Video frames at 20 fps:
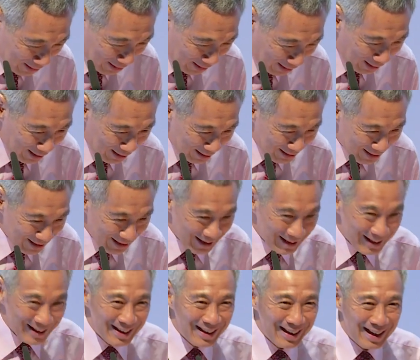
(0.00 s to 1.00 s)
the line,
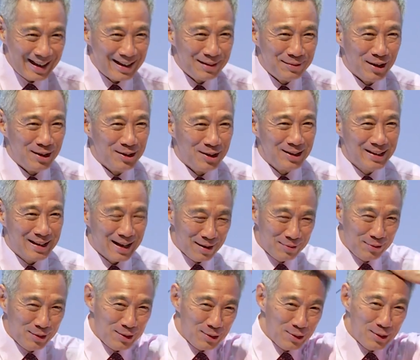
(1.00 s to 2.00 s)
and if you're not
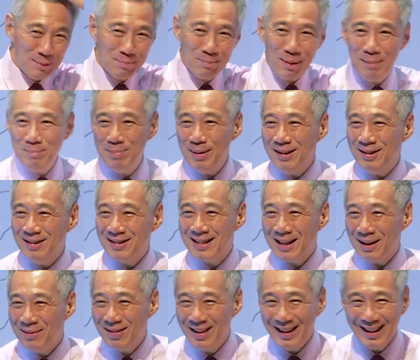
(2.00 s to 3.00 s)
careful, you'll bump into
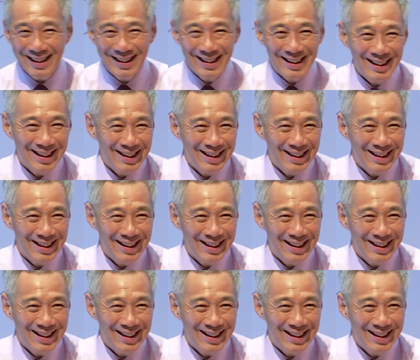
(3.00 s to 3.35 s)
something.